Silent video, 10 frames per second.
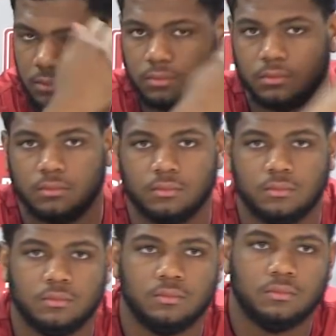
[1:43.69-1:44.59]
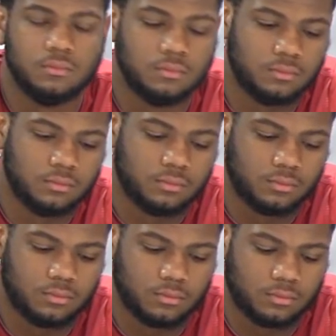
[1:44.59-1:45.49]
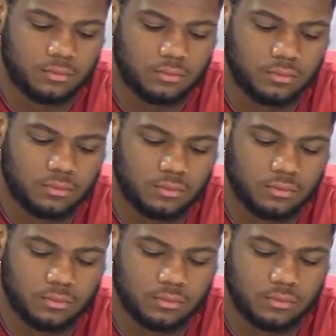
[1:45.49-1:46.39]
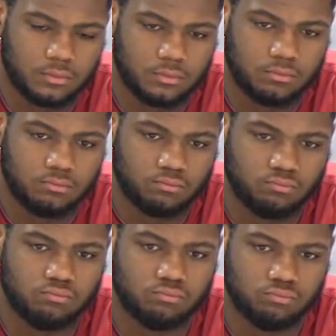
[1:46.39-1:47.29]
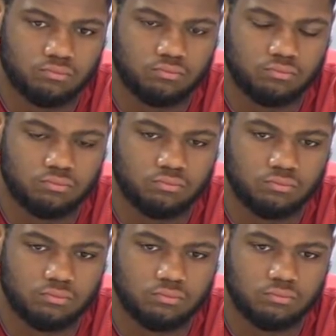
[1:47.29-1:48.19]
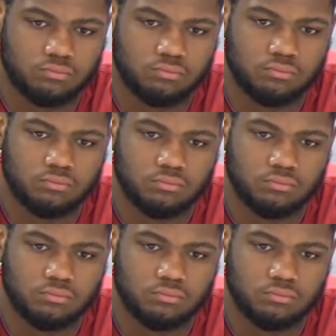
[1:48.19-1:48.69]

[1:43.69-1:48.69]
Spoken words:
(not speaking)